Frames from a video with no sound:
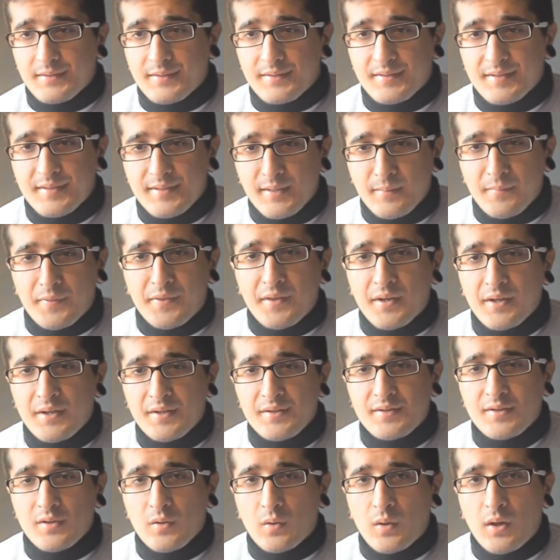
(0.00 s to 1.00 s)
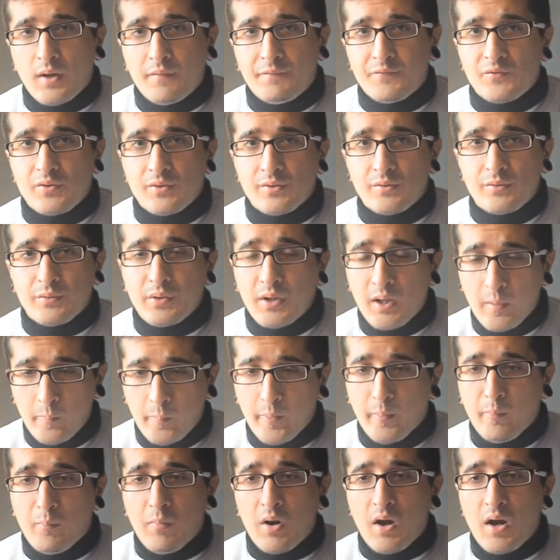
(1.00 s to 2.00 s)
some things you'll have to
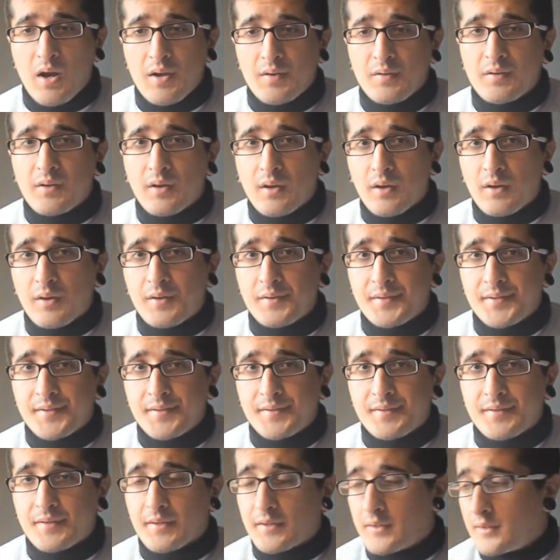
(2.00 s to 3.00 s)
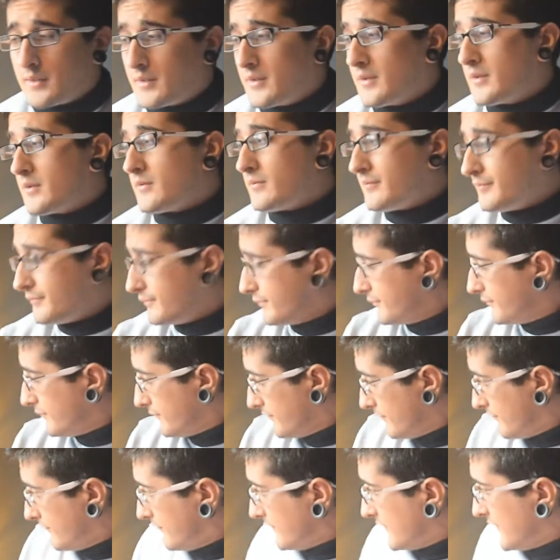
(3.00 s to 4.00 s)
keep in mind is
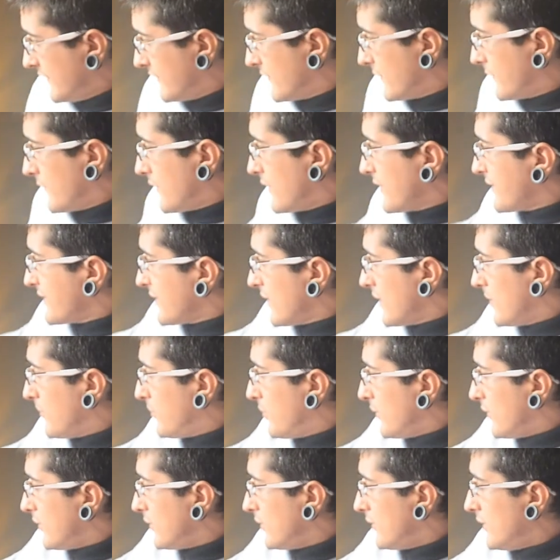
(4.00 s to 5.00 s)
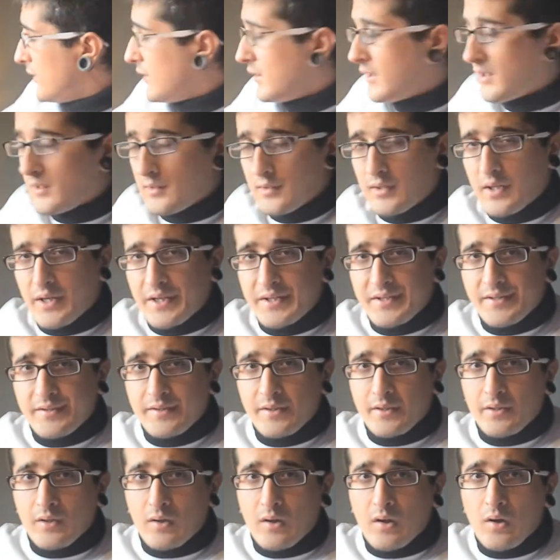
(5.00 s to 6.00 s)
this, for example, lights
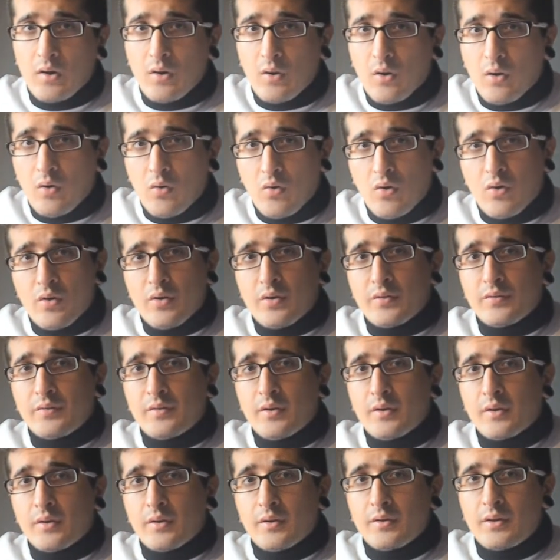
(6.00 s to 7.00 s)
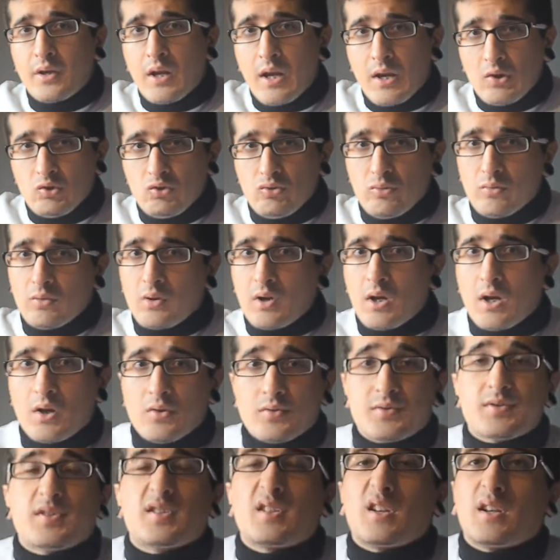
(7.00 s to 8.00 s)
that are on the actual
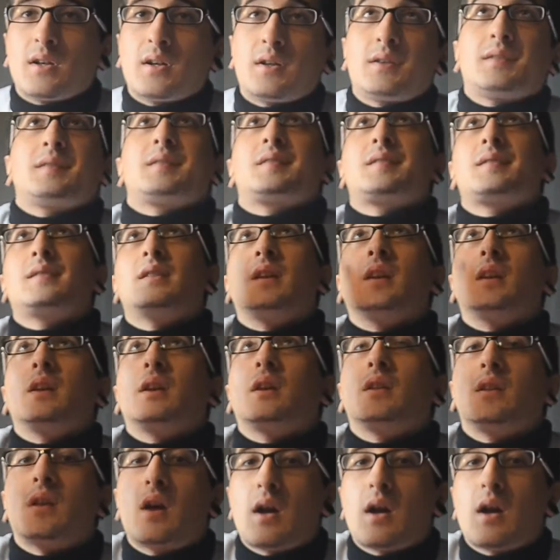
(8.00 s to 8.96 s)
house, ceiling